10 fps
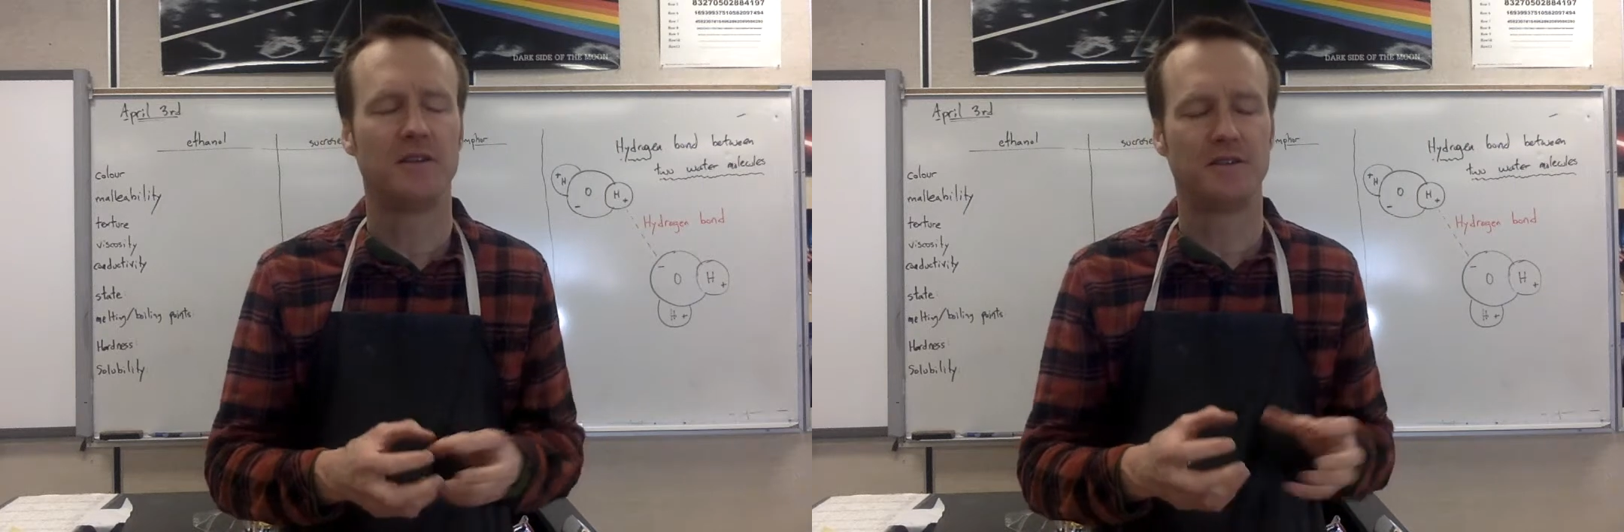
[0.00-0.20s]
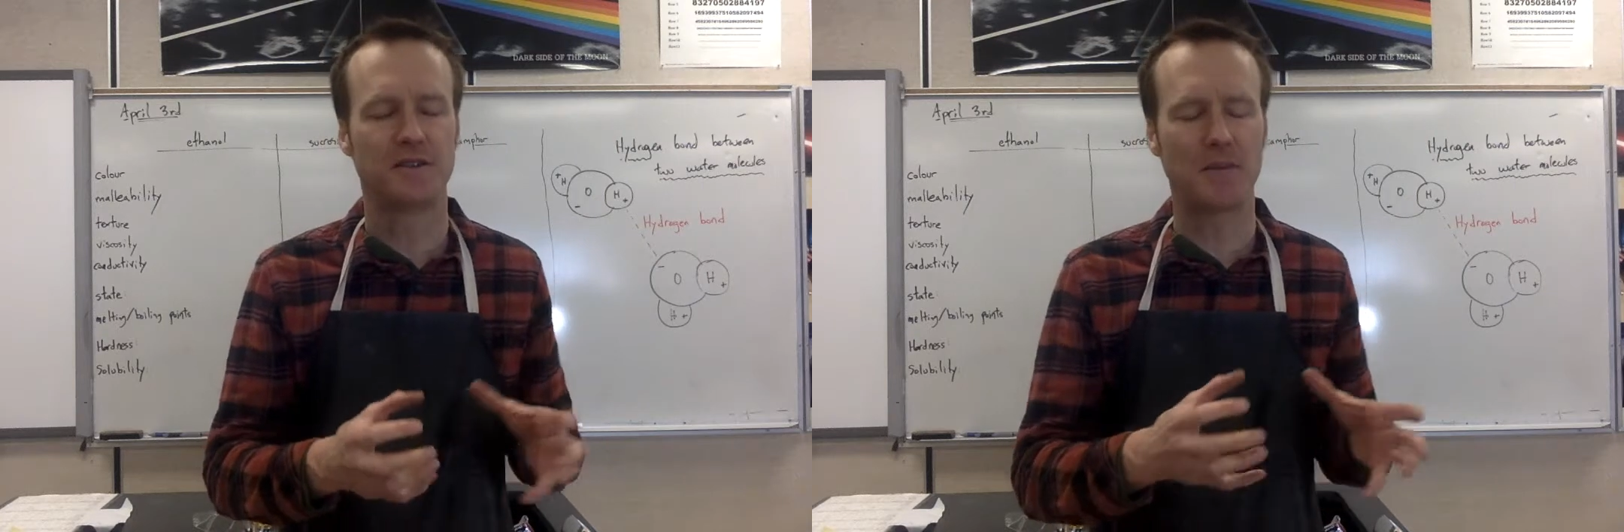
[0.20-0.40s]

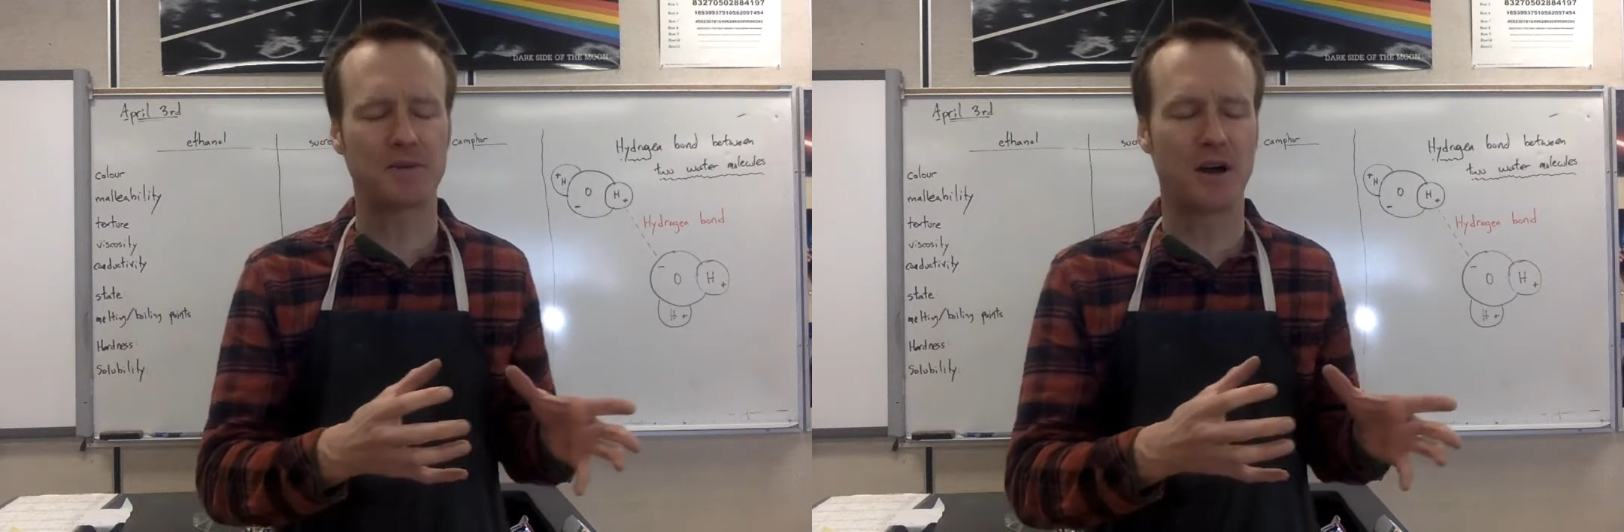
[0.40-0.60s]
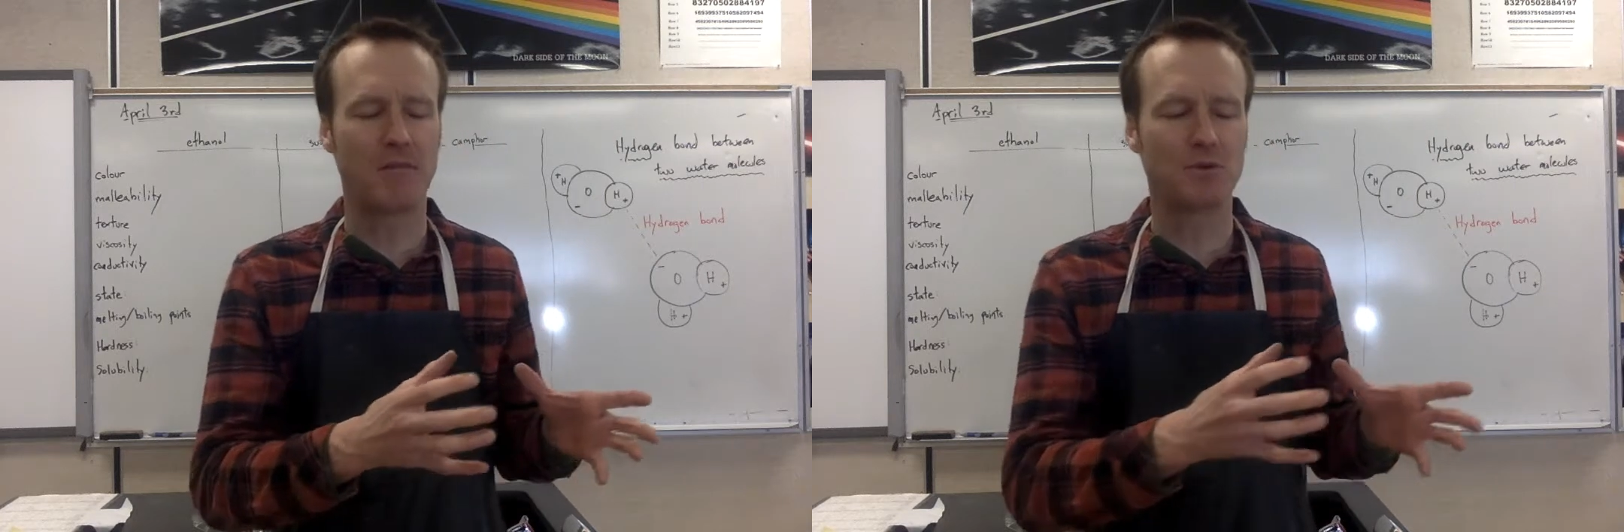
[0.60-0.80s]

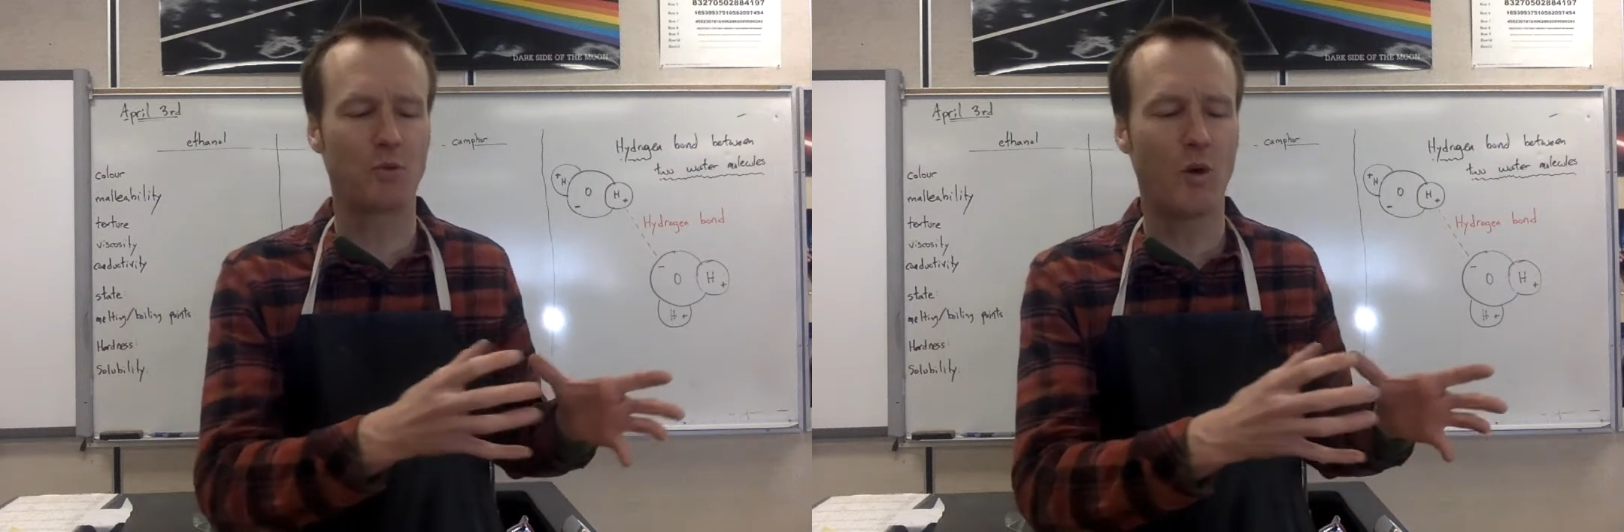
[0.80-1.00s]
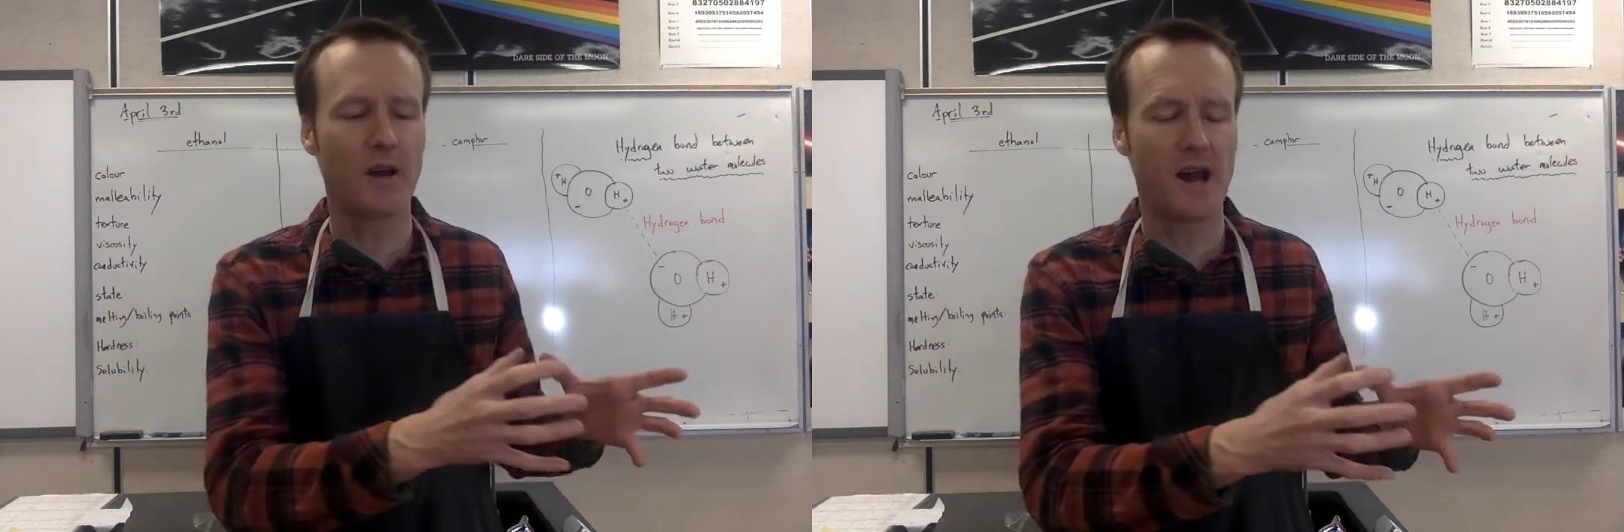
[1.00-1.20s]
Sometimes
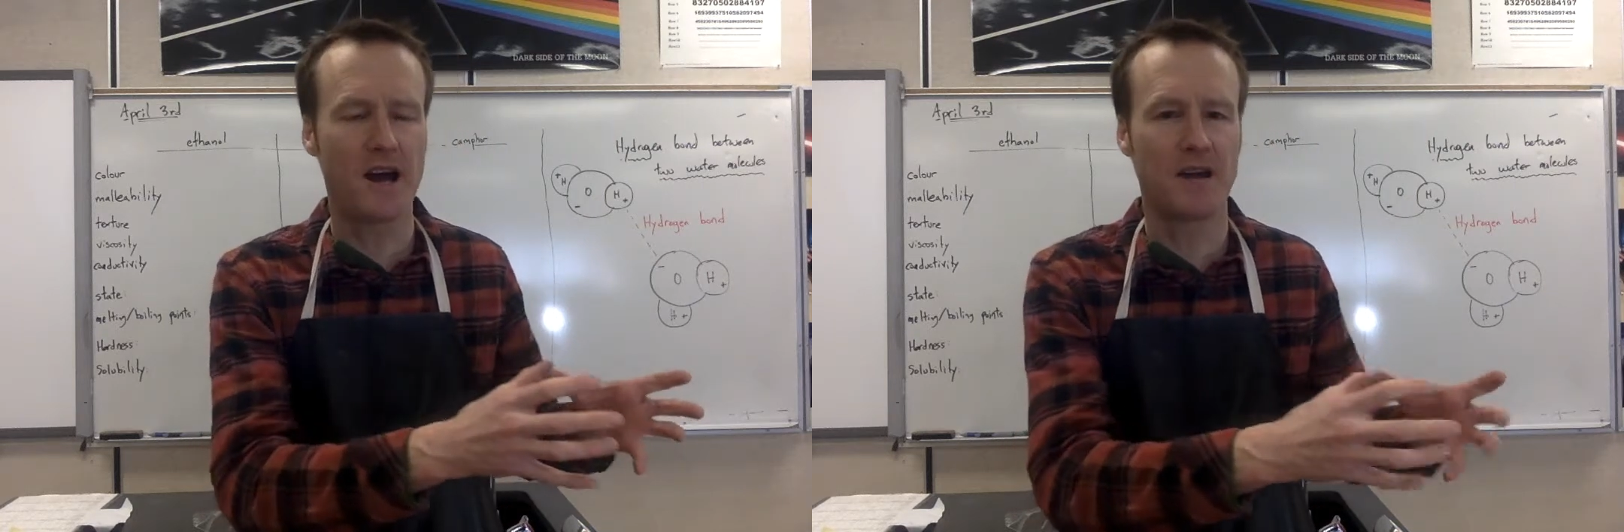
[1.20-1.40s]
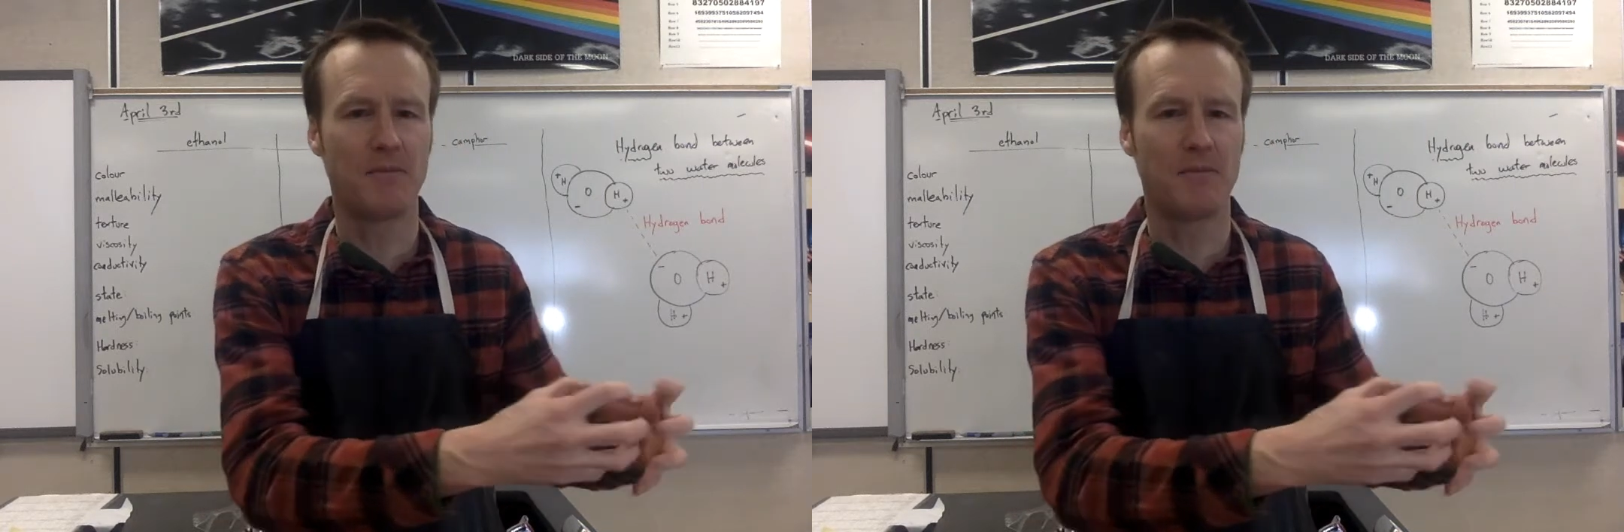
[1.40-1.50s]
one atom